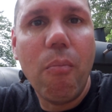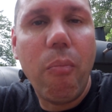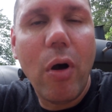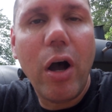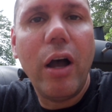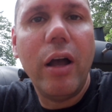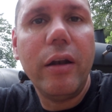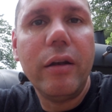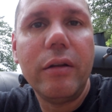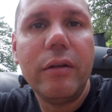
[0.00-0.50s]

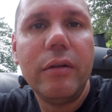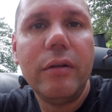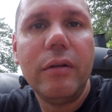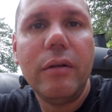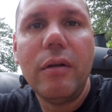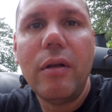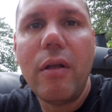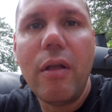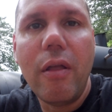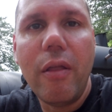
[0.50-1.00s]
But
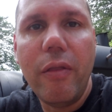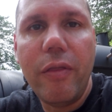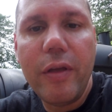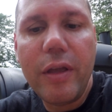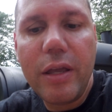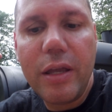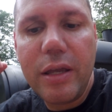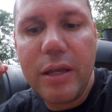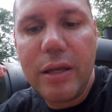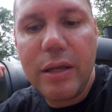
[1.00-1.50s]

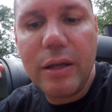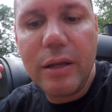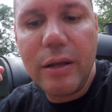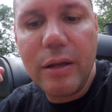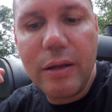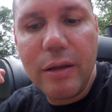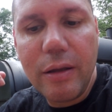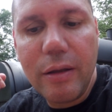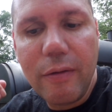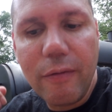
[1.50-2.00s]
the
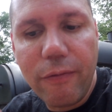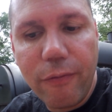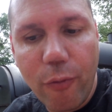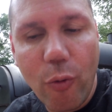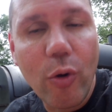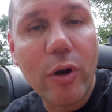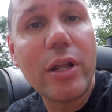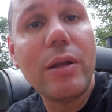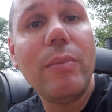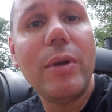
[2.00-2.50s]

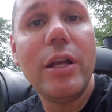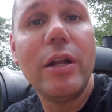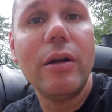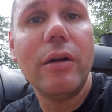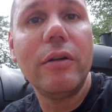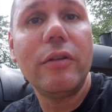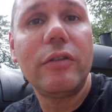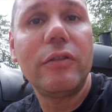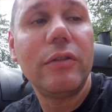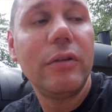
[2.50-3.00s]
40
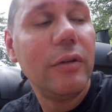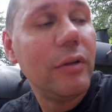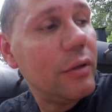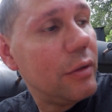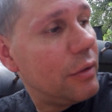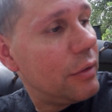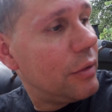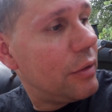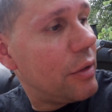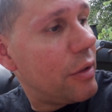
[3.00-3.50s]
meters,
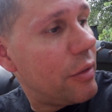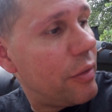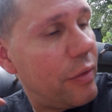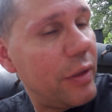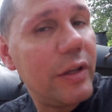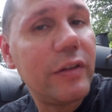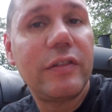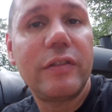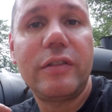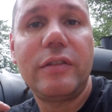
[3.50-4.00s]

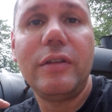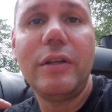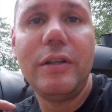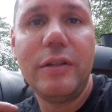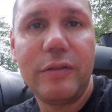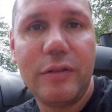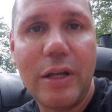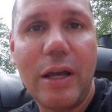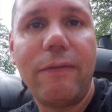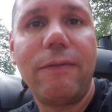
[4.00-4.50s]
this
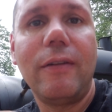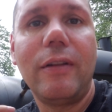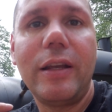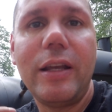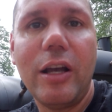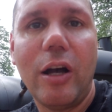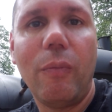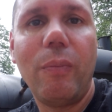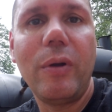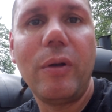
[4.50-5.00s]
is definitely
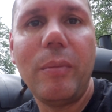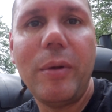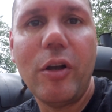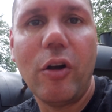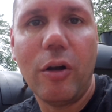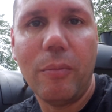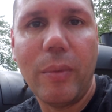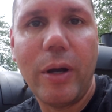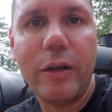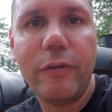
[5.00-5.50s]
helping me
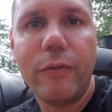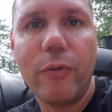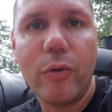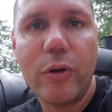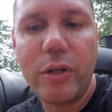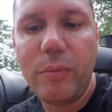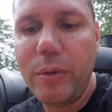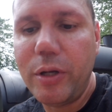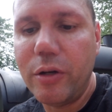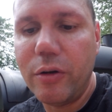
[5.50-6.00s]
on my
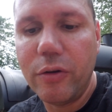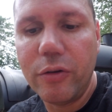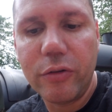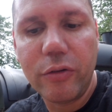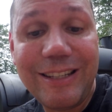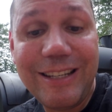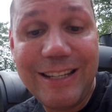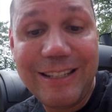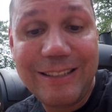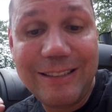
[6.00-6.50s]
40
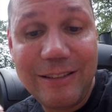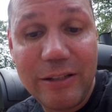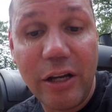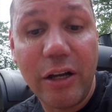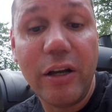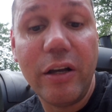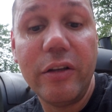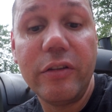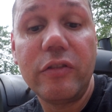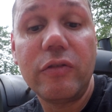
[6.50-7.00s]
meters. It
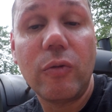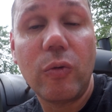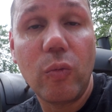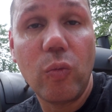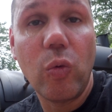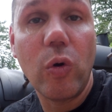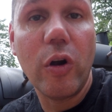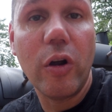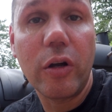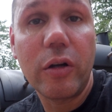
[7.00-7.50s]
does
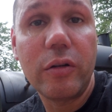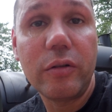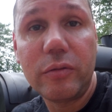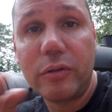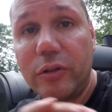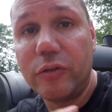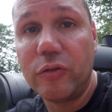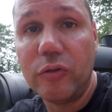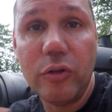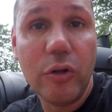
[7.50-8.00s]
work.
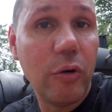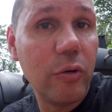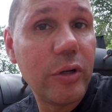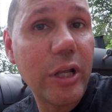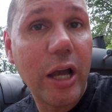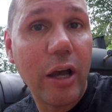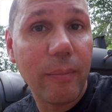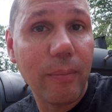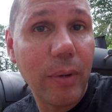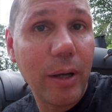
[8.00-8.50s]
There's no
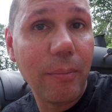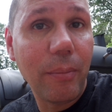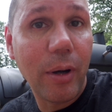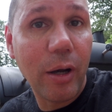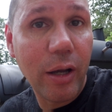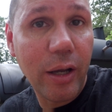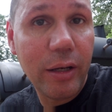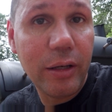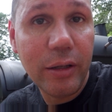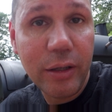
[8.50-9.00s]
doubt in my
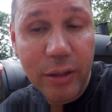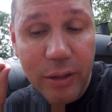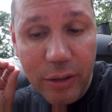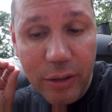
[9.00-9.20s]
mind